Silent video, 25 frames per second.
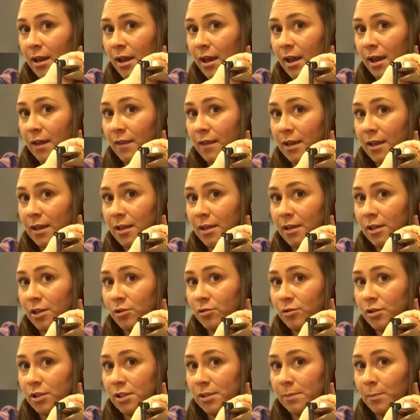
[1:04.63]
and then
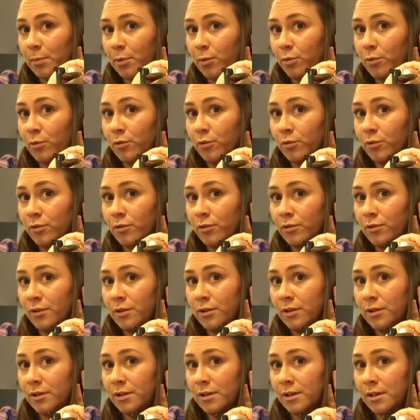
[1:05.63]
you just pull
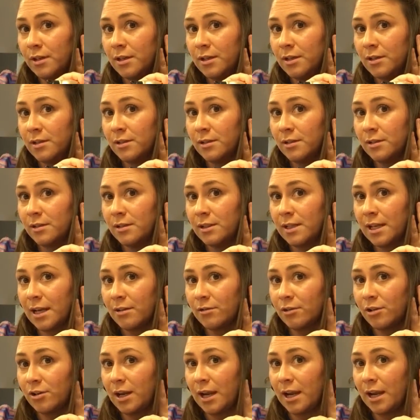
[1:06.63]

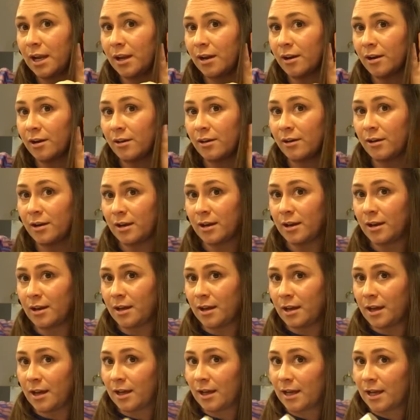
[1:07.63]
down your hair,
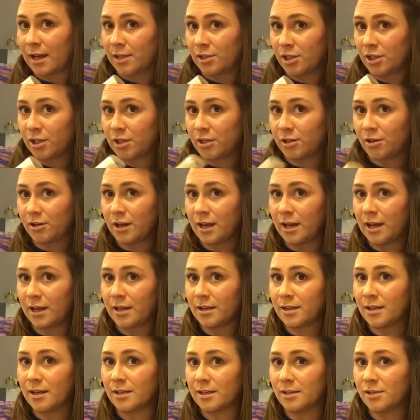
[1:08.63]
catch it in your
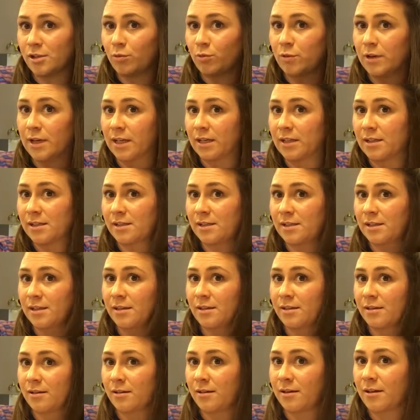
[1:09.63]
hand and twist,
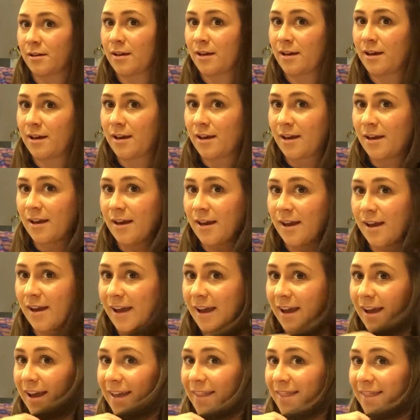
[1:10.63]

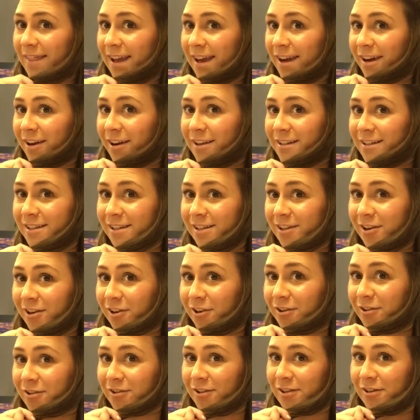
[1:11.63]
and there is a
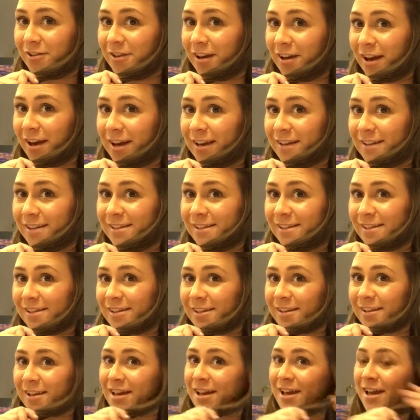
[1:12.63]
curl, you guys.
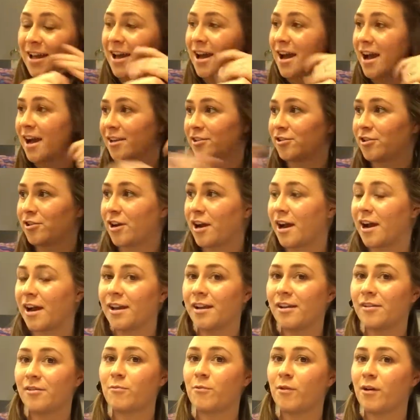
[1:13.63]
I
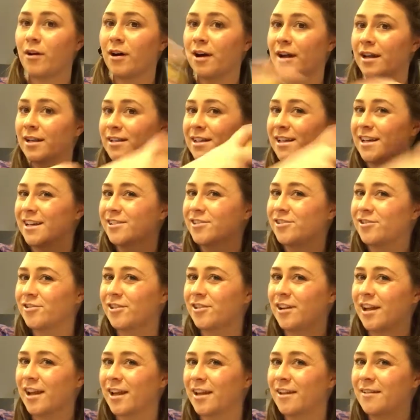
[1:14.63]
tried a wand
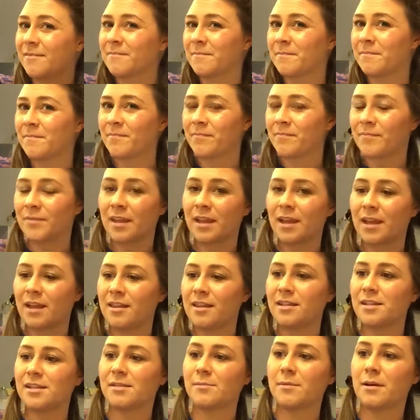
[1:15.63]
yesterday, and
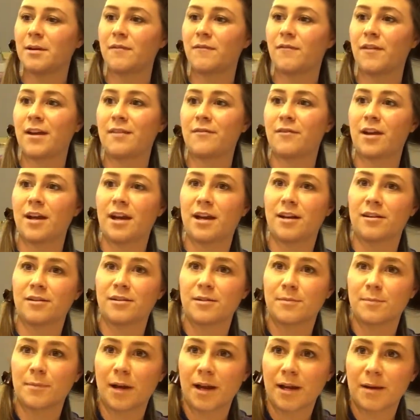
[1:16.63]
this is my favorite
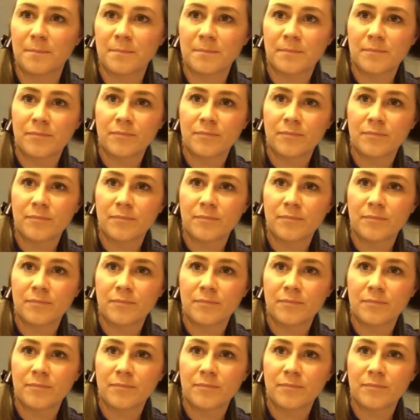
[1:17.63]
hairspray.